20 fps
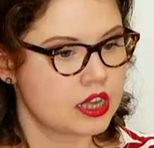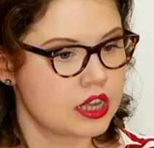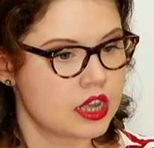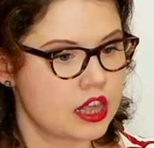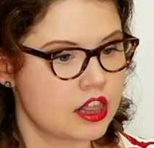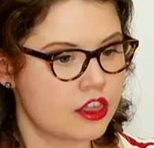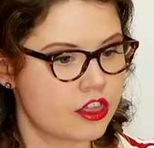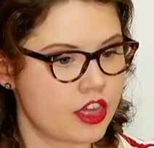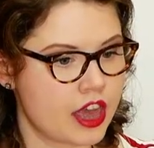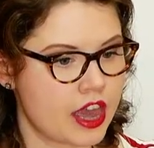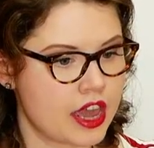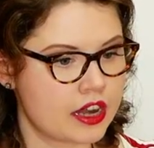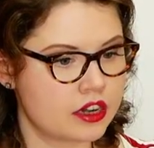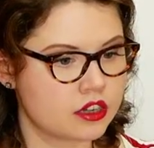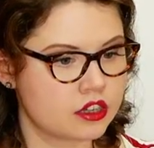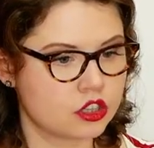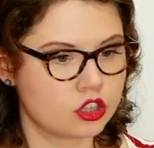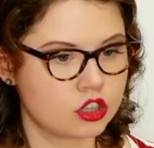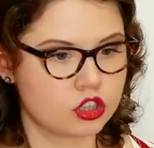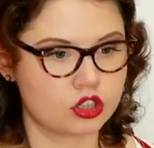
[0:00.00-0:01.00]
then
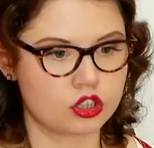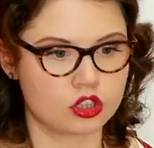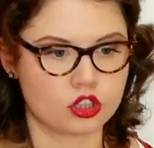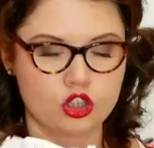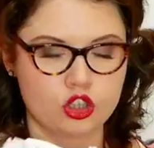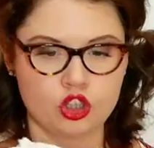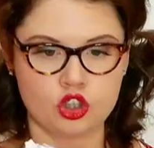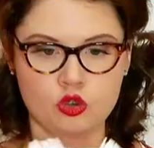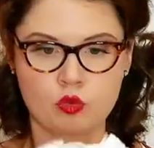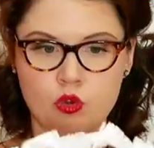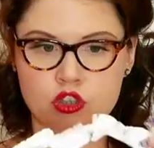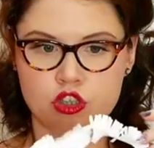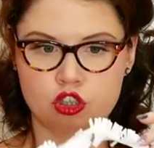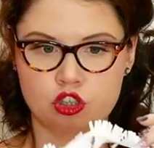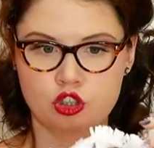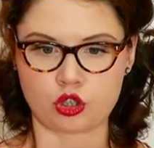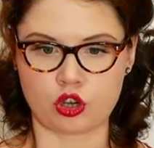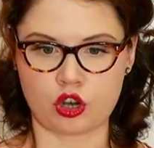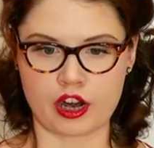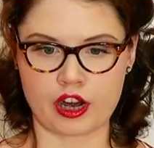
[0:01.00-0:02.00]
you want to
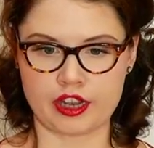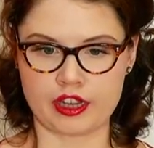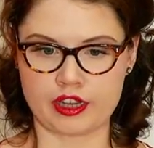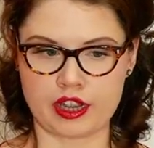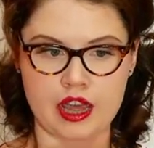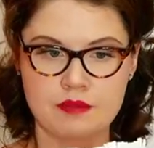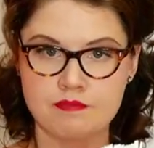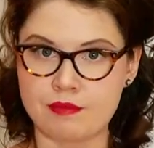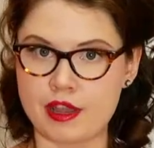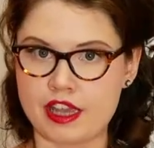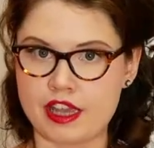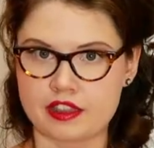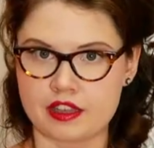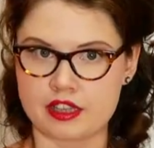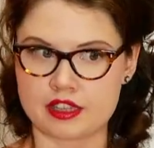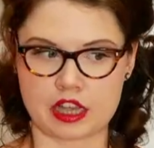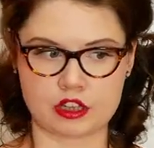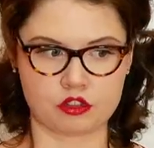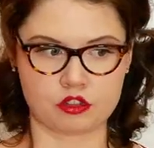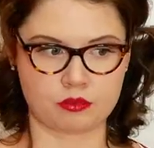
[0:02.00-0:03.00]
try and make things
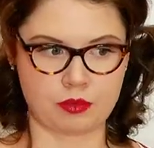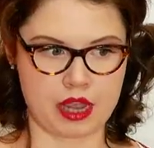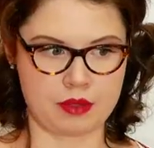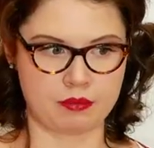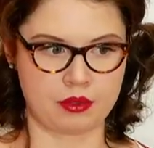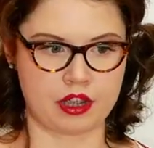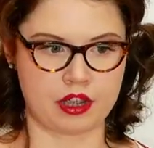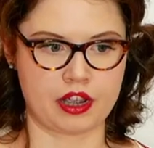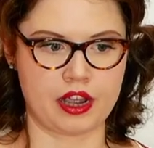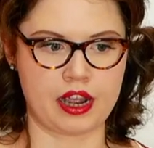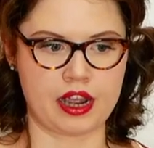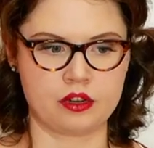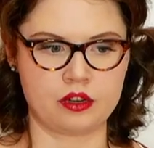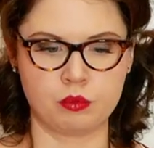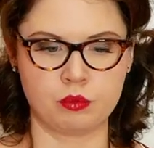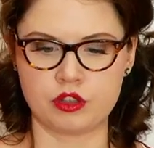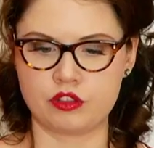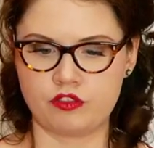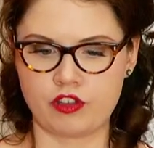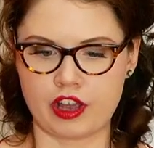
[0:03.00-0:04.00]
out of paper. And
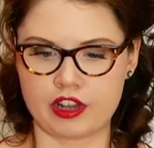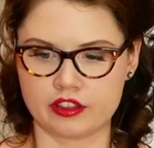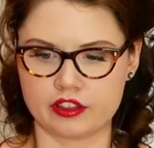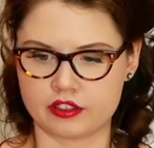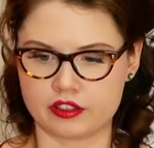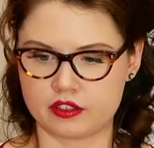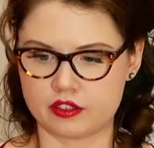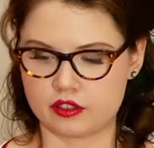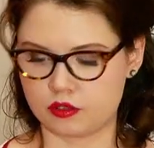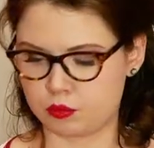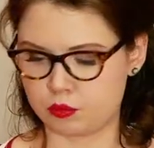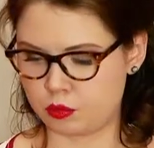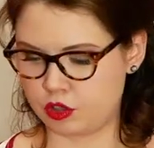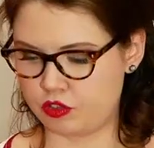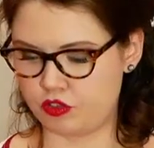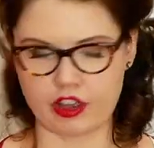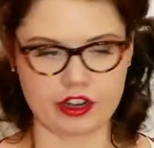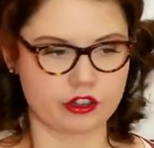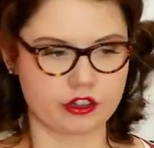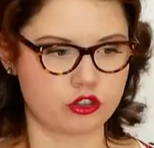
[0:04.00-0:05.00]
with felt
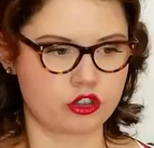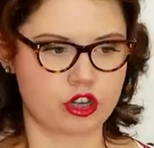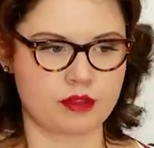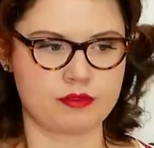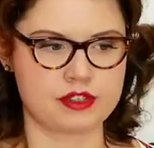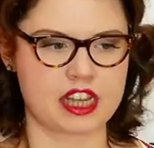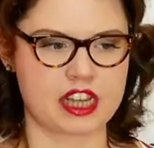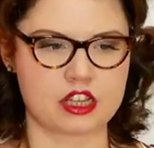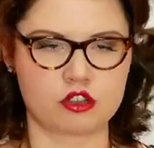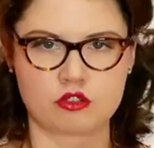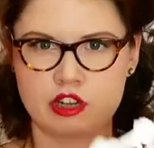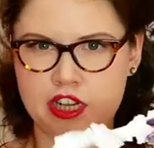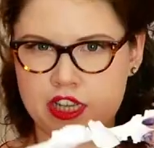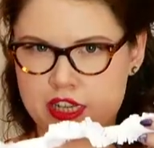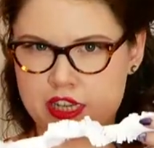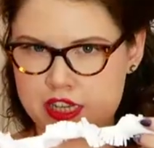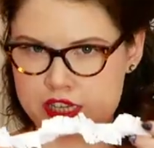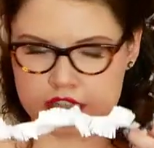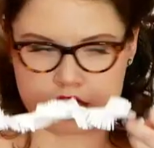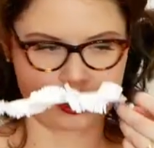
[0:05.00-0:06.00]
trims, that's really
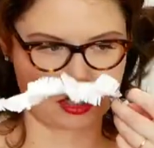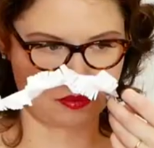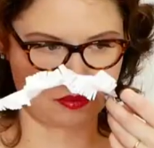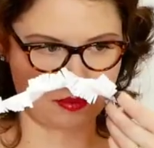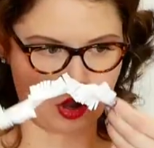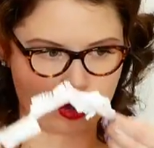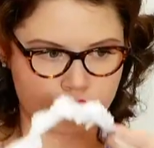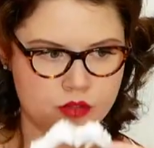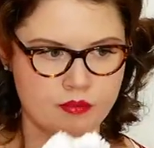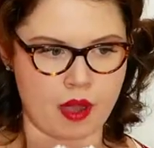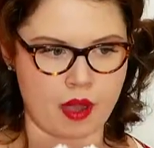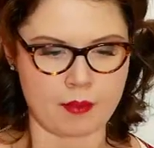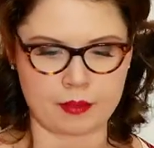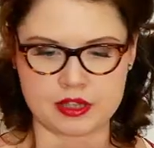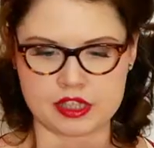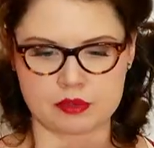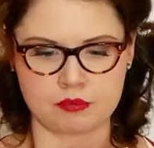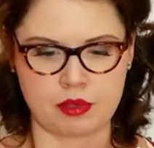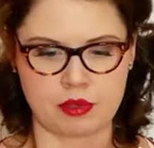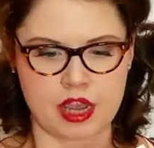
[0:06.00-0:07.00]
easy to mock them up in
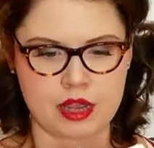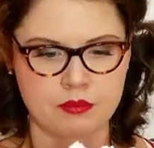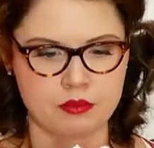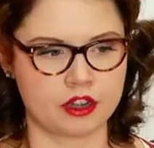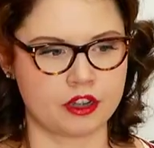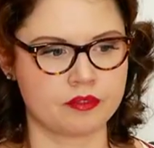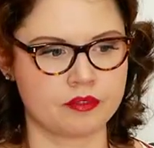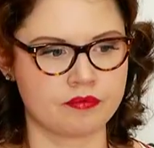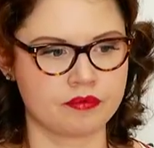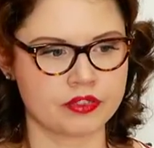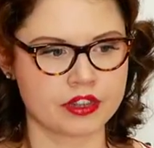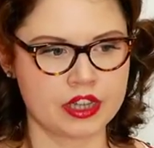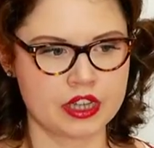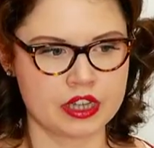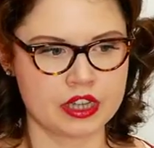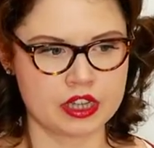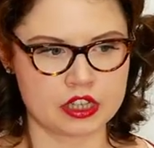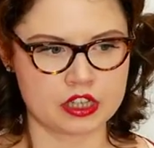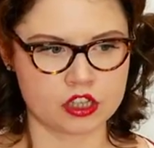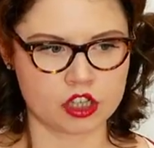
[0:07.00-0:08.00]
some paper.
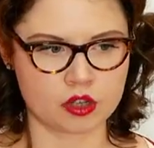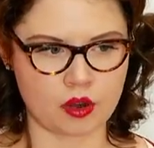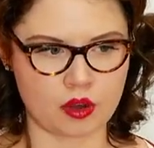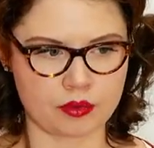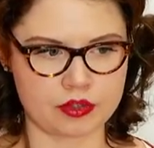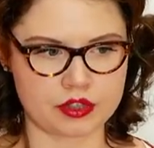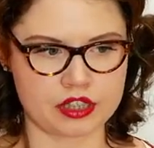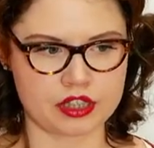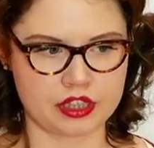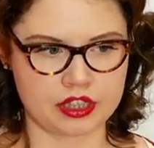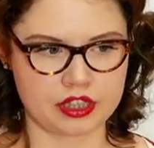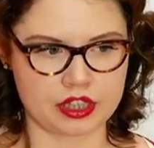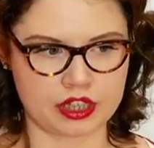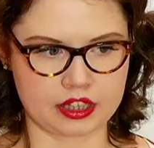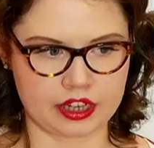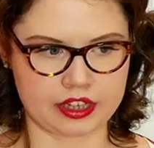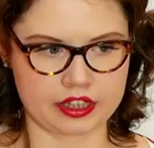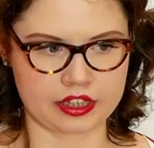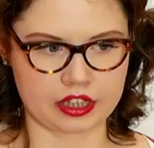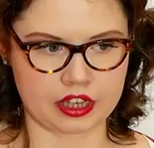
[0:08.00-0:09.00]
And so I was thinking,
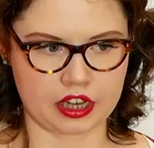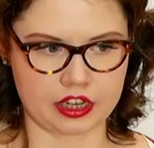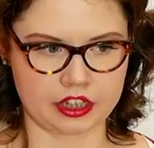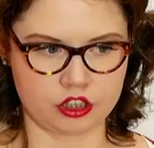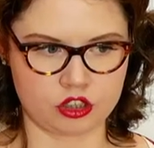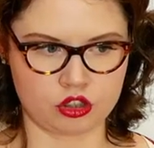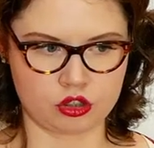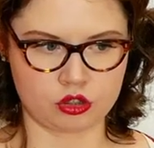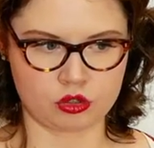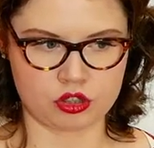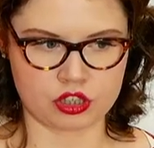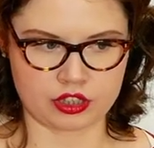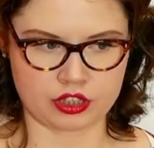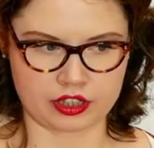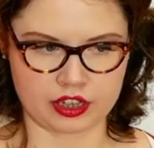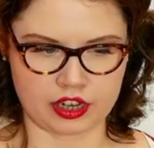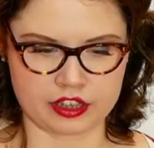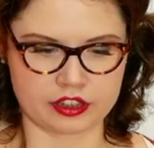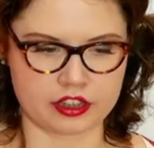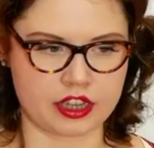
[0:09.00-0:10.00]
like, I could do something
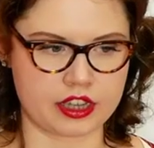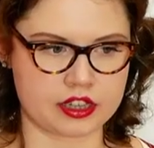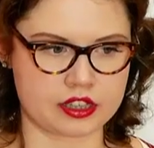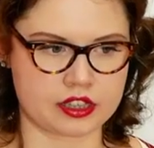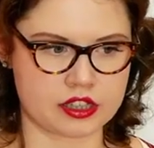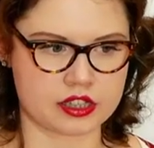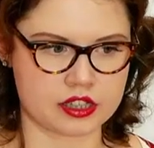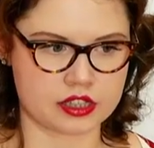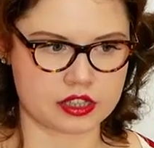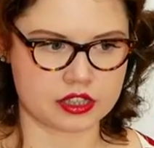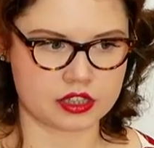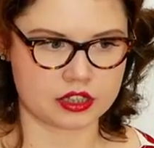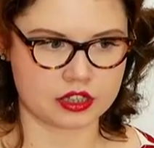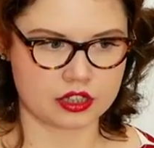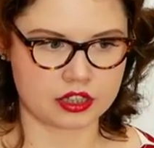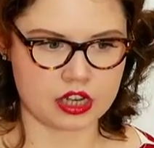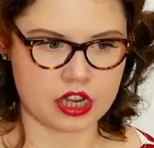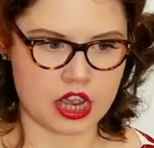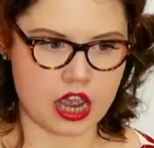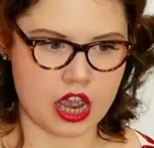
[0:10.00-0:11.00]
like this
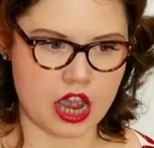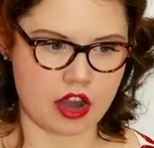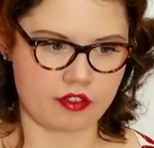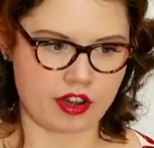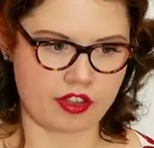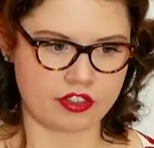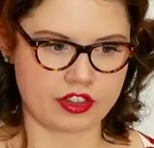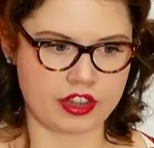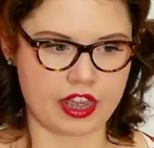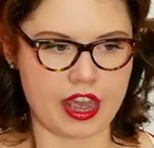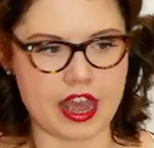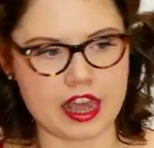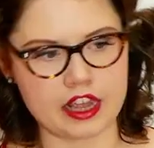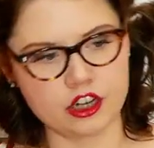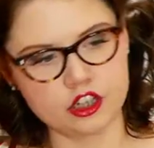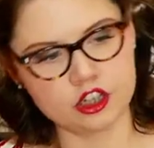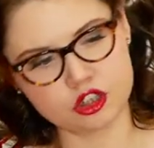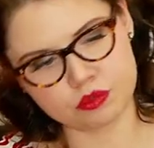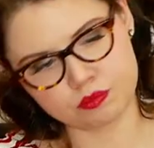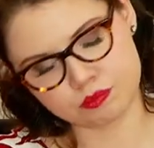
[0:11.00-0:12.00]
around the
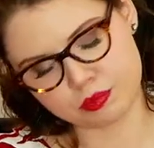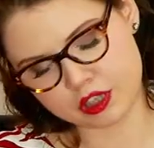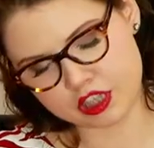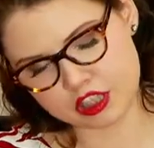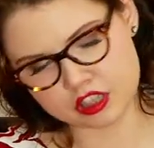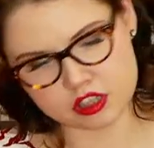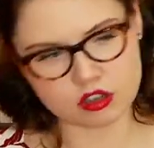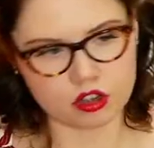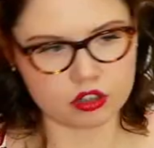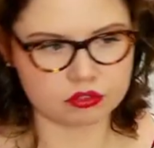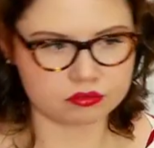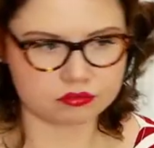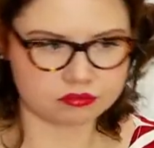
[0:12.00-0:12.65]
edge, but it's not